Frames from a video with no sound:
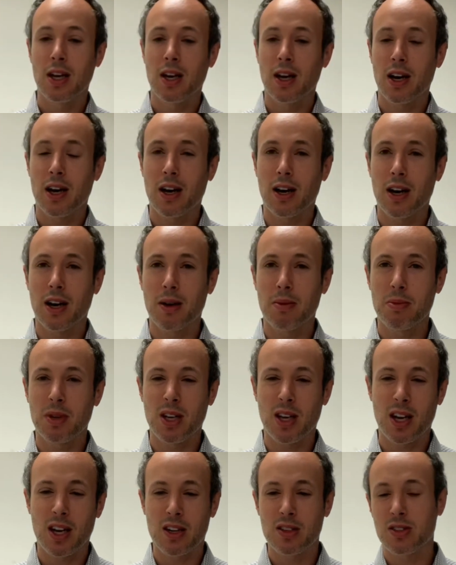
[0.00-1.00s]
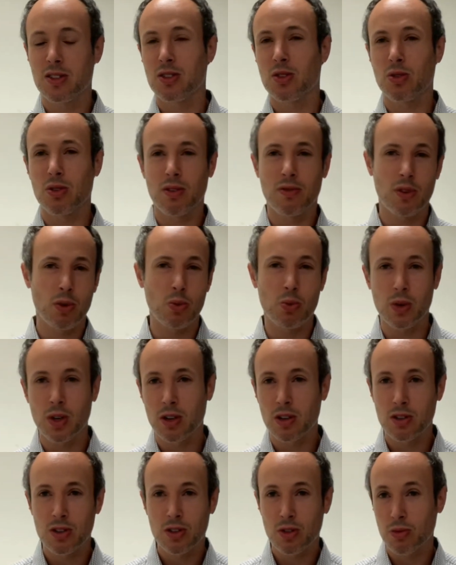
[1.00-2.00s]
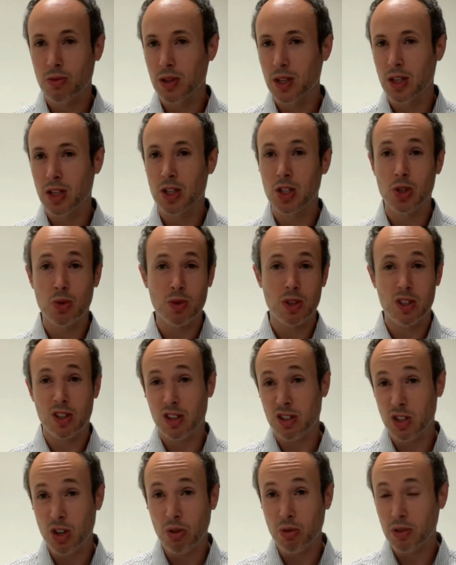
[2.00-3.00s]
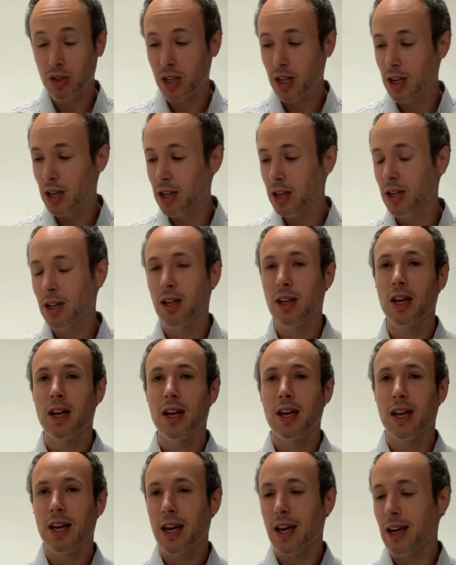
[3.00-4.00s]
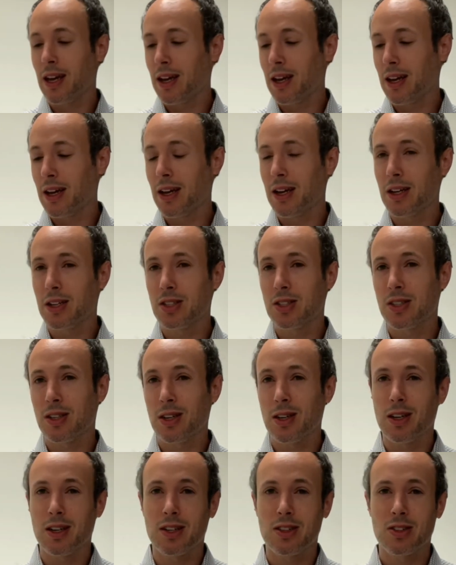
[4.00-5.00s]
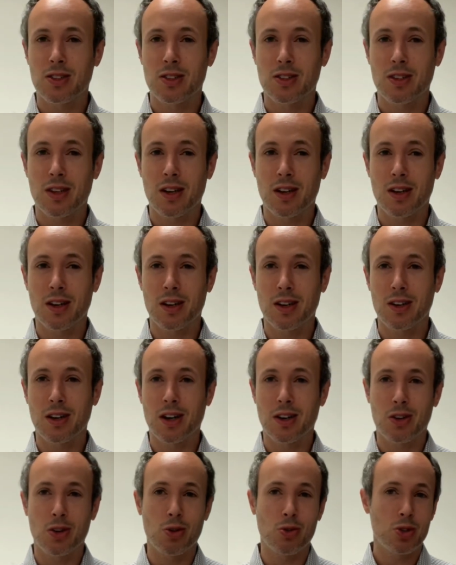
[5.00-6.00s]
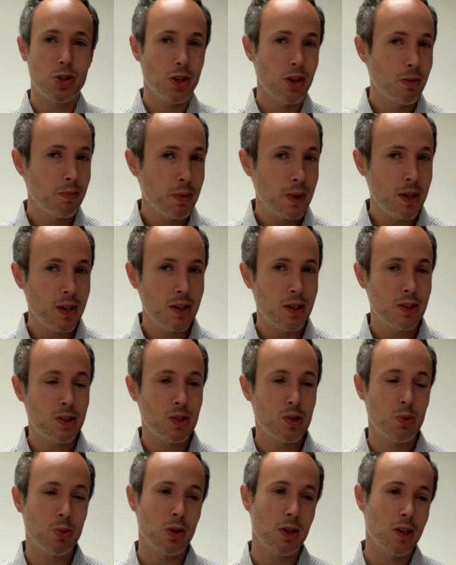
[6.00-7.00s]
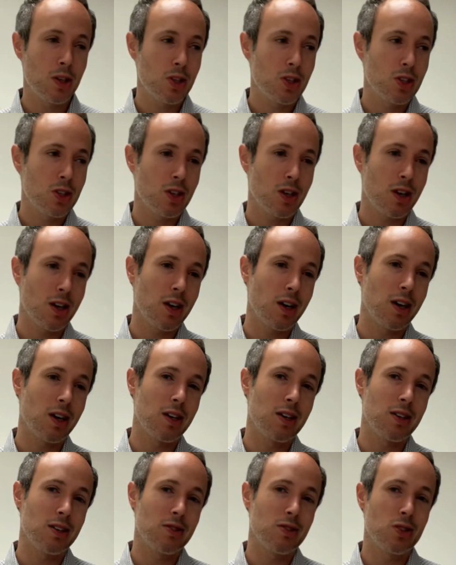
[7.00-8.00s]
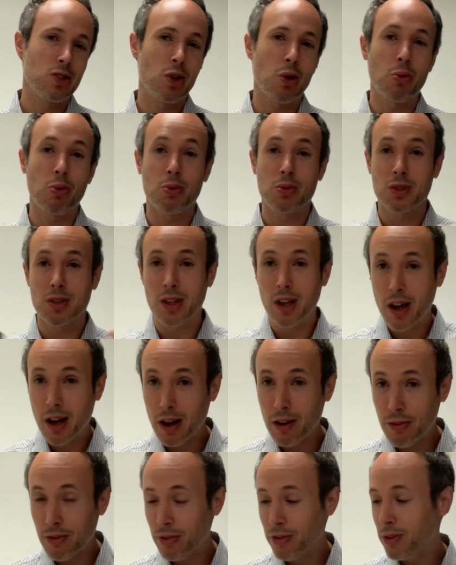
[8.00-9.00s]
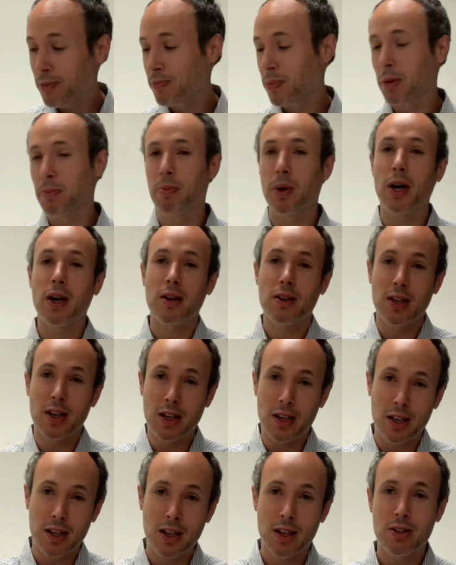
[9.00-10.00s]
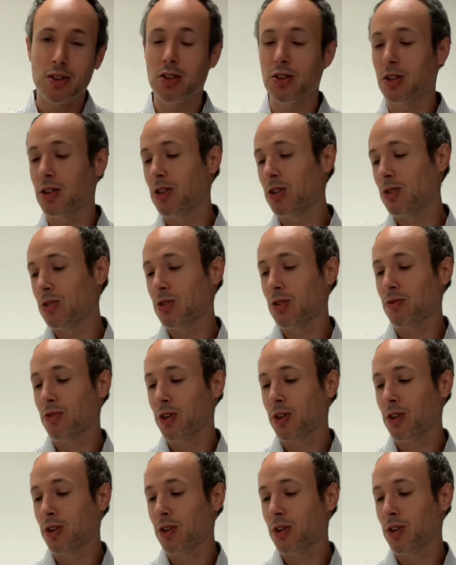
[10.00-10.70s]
It has sort of a weird syringe, which I don't like. And it's got no terpenes, which I don't love. But again, you could use it for